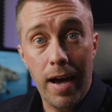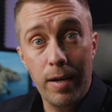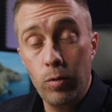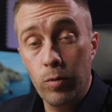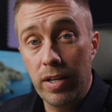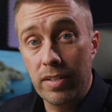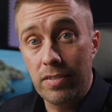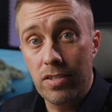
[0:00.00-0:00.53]

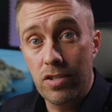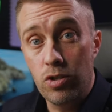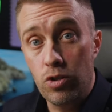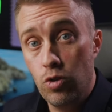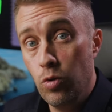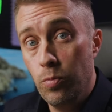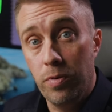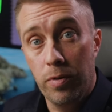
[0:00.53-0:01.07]
I'll get
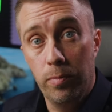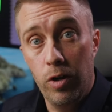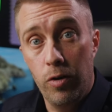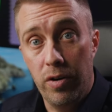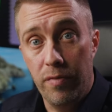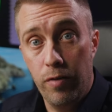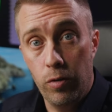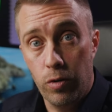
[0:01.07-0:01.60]
super
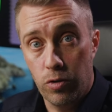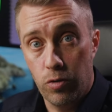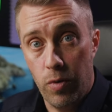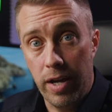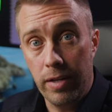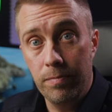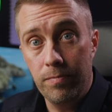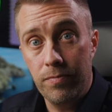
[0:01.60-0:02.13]
blurry photos,
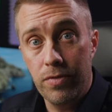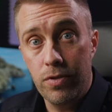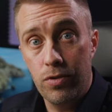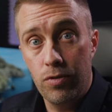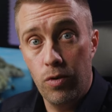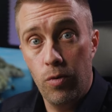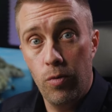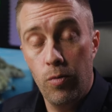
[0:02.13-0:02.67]
right?
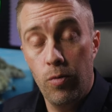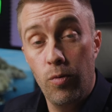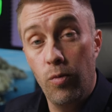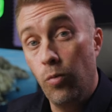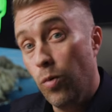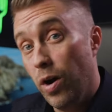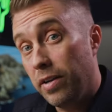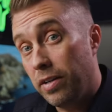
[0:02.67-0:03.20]
So
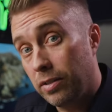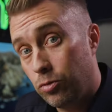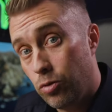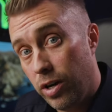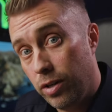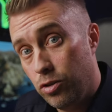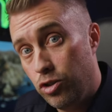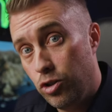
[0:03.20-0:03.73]
why not
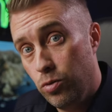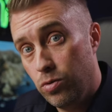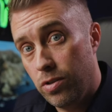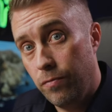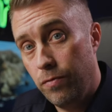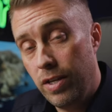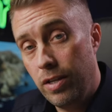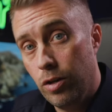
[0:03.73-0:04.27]
try to shoot
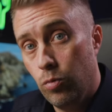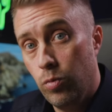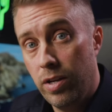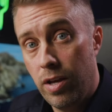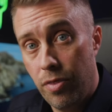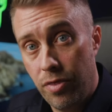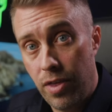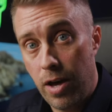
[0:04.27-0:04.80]
some video
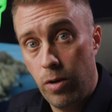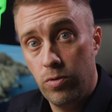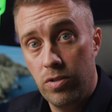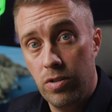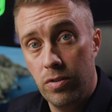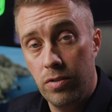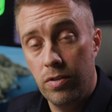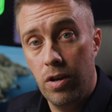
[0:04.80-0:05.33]
with a
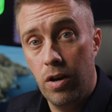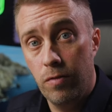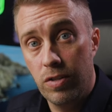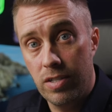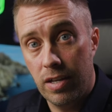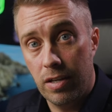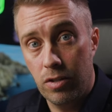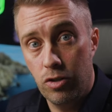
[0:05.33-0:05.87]
thousand of a
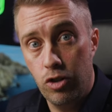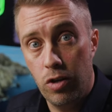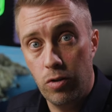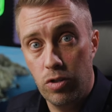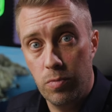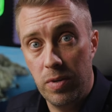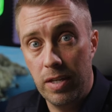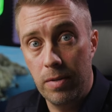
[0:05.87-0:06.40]
second
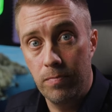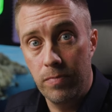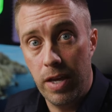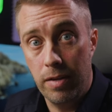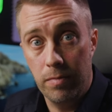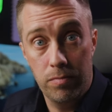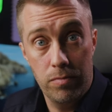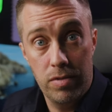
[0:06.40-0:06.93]
shutter speed
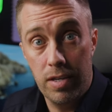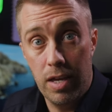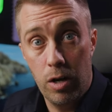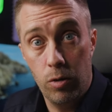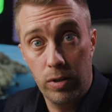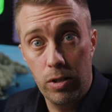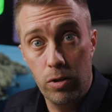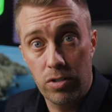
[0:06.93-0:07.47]
and see
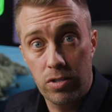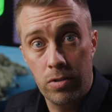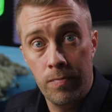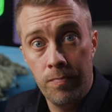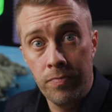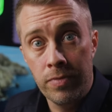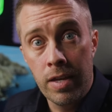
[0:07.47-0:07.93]
how it looks?